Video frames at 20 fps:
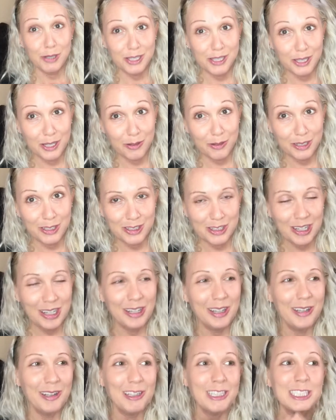sandwich
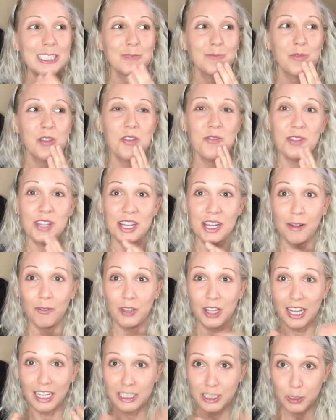and they have
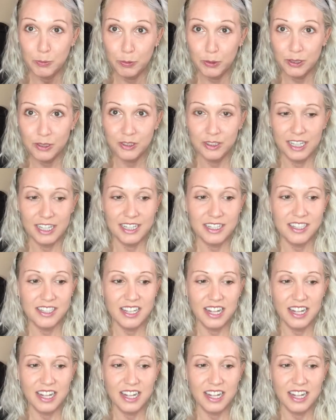the iceberg lettuce